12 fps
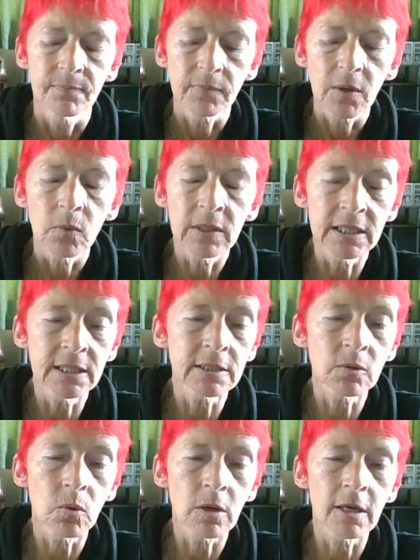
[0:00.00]
When it is
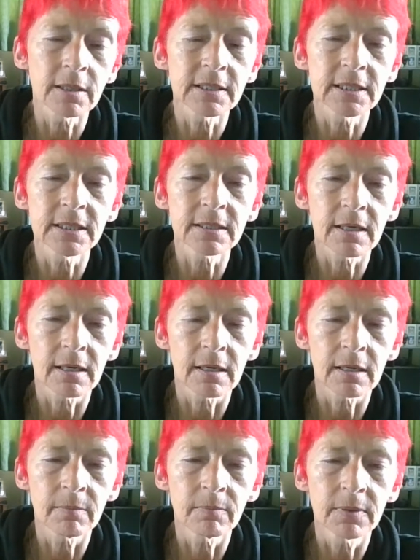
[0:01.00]
quiet and it is
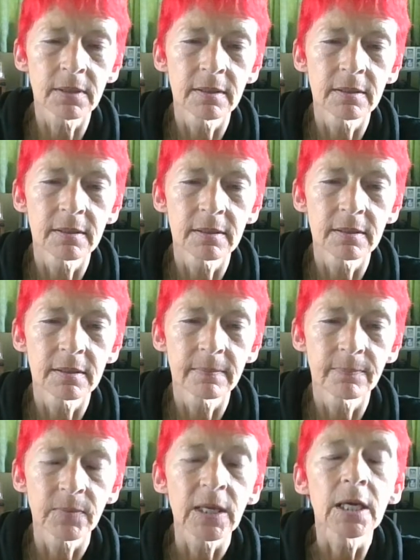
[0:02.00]
calm,
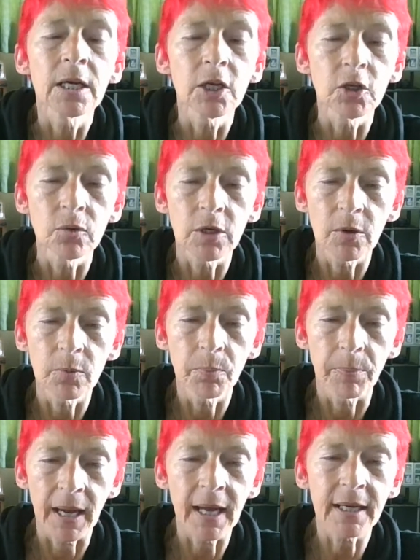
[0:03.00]
you go
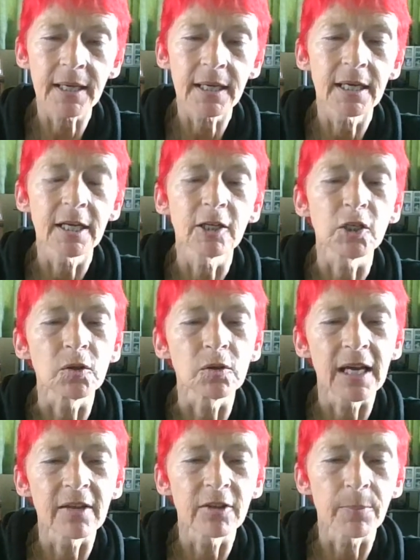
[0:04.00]
back, you
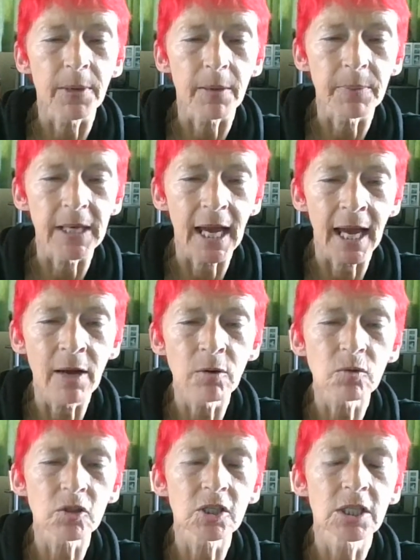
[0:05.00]
let the puppy
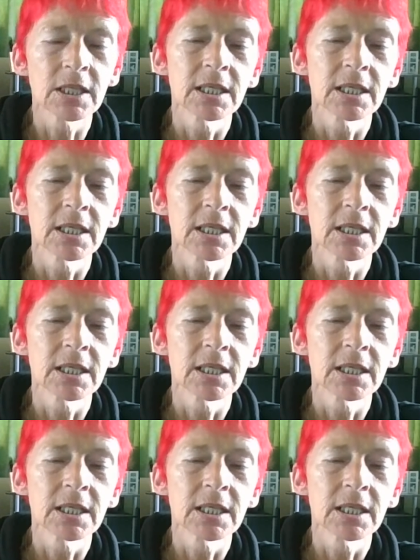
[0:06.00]
out.